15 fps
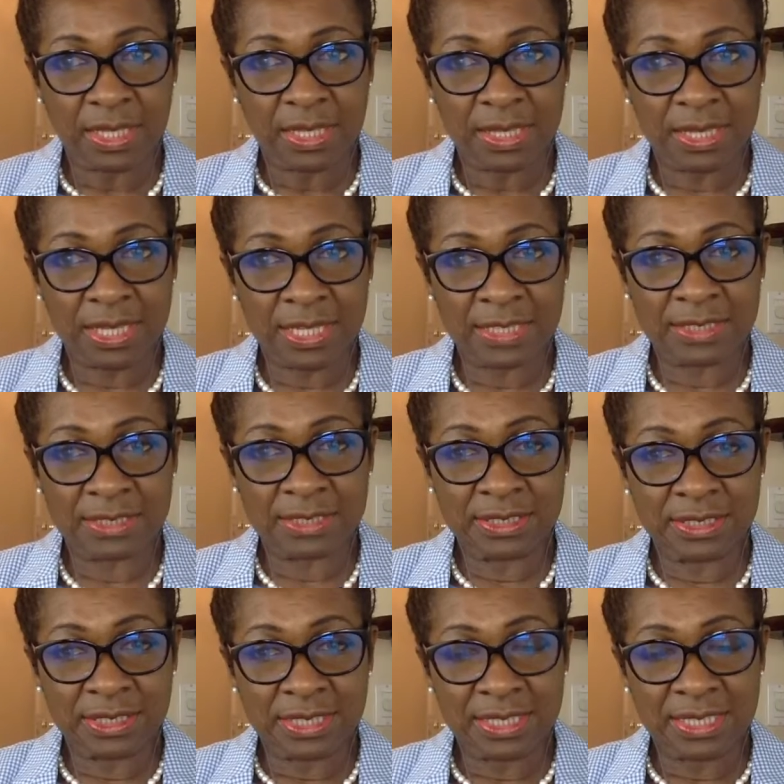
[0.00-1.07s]
then
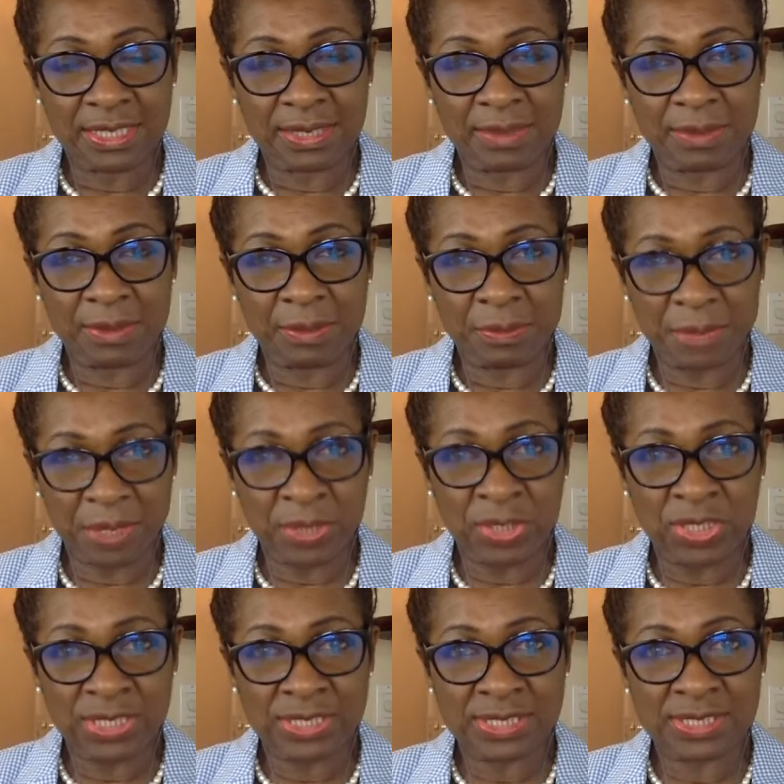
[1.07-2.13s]

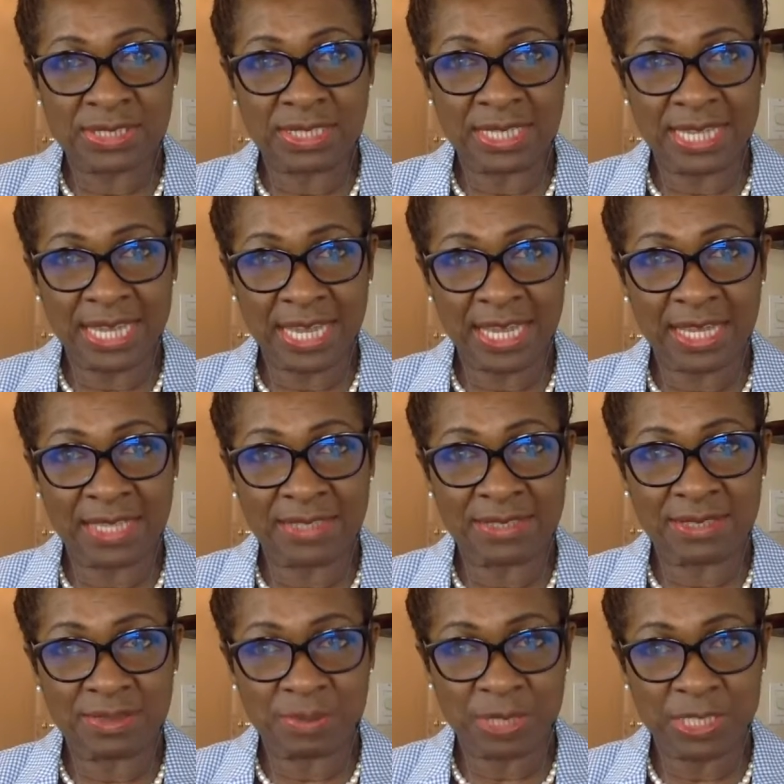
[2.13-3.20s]
billions again
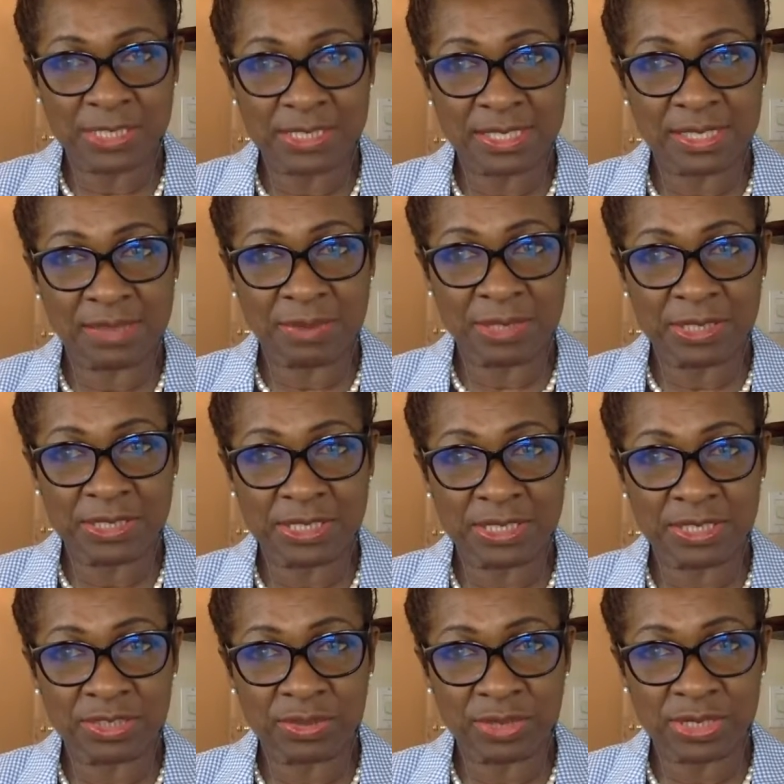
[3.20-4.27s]
spent in the
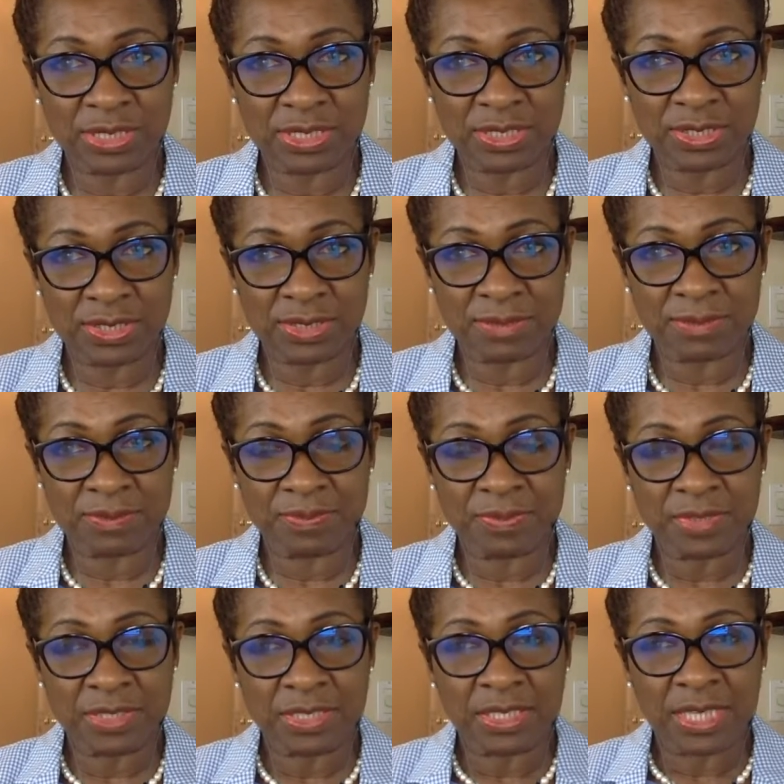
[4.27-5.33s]
penitentiary system.
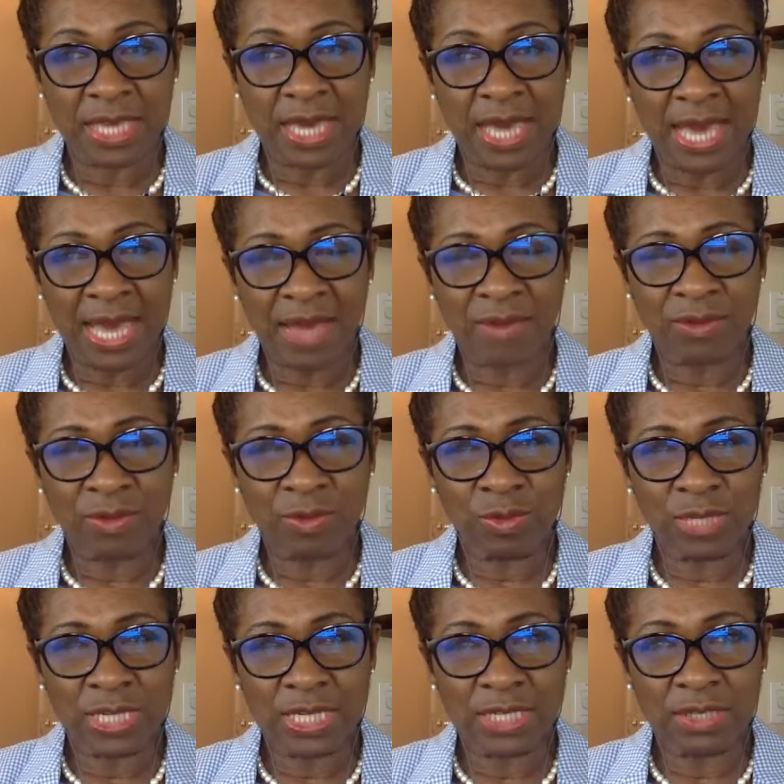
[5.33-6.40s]
How do
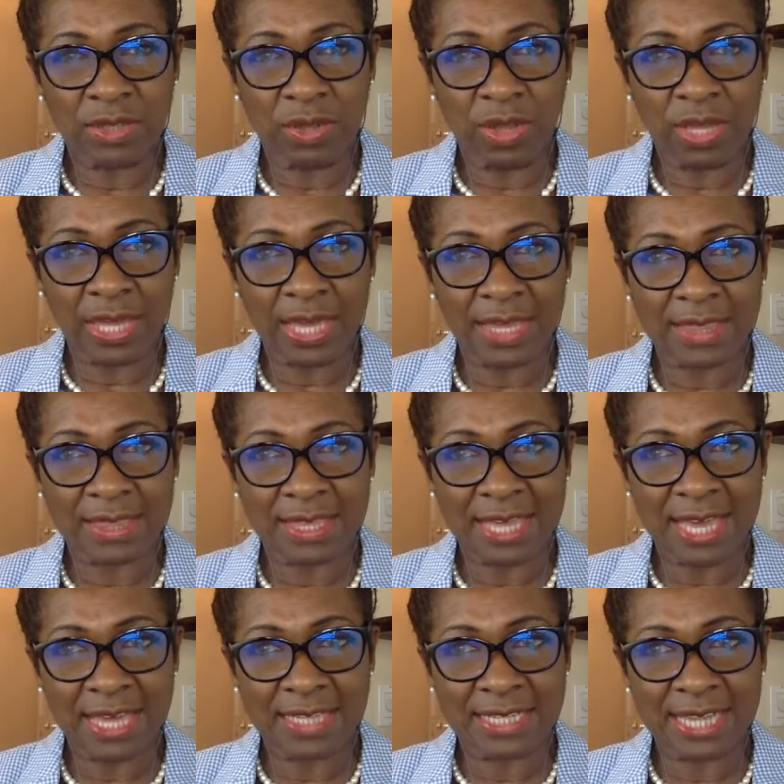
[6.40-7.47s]
we look at
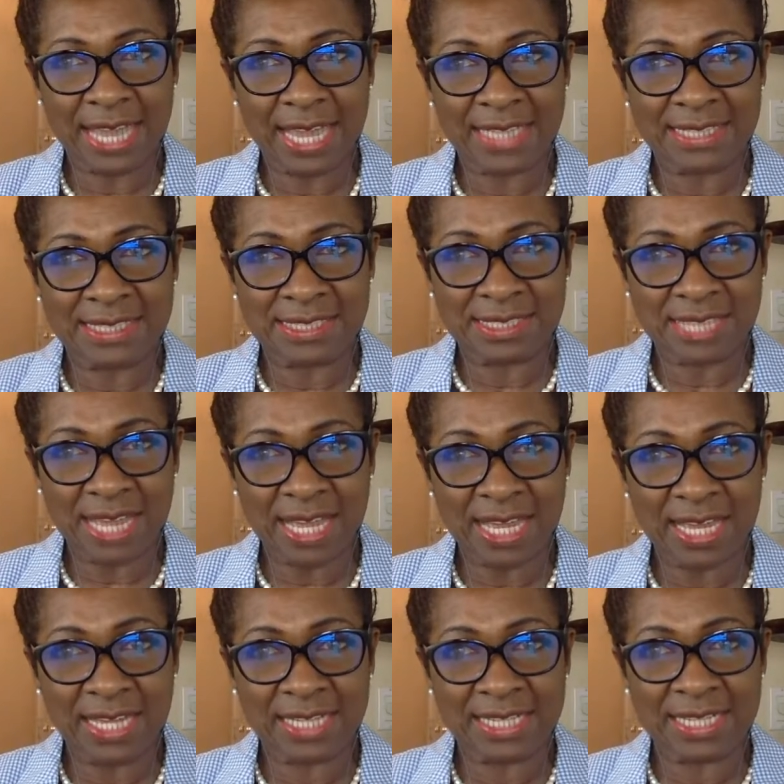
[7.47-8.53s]
that and
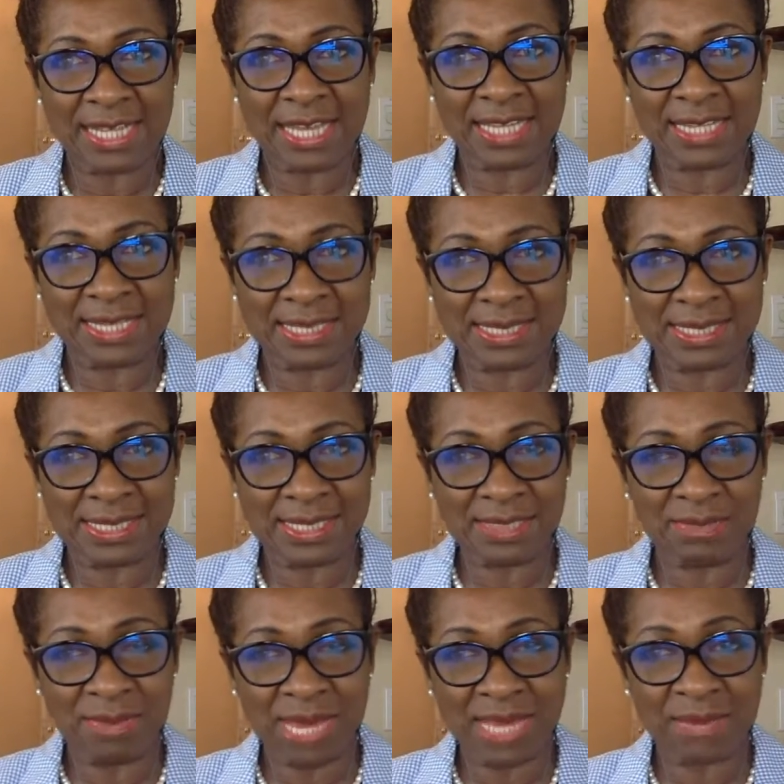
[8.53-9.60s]
decide that this is
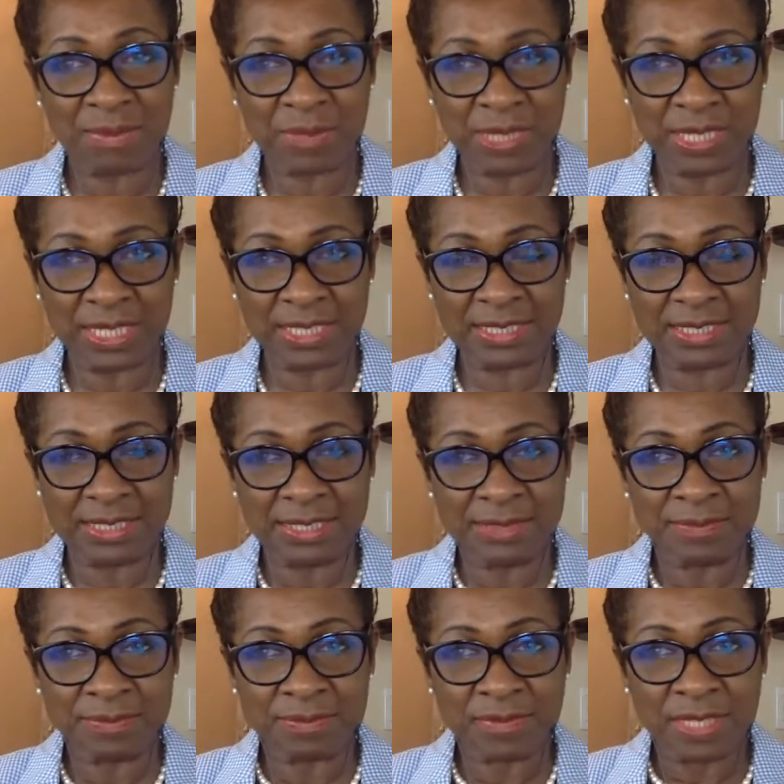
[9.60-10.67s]
my plate,
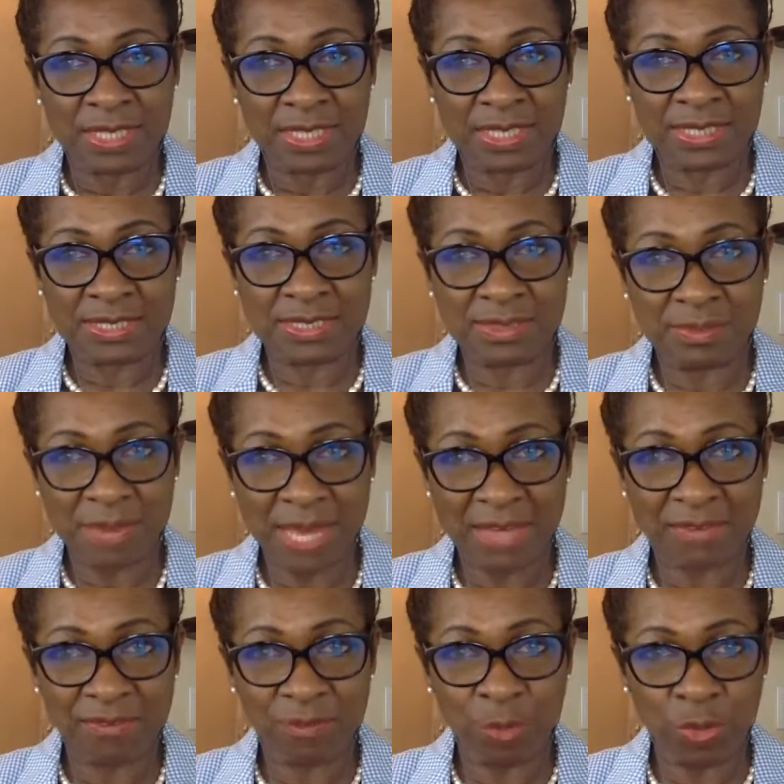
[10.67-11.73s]
this is my
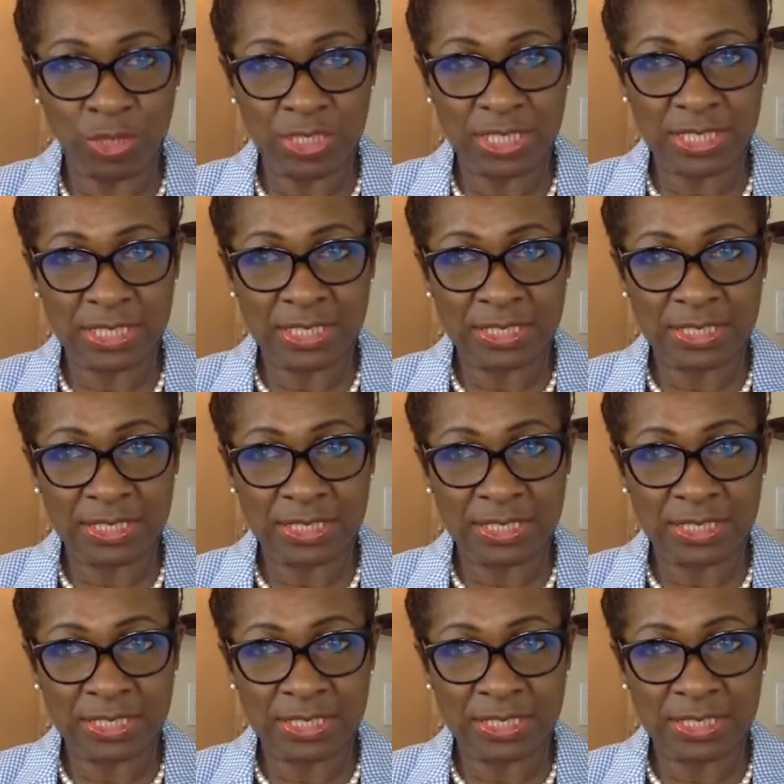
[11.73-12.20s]
fork,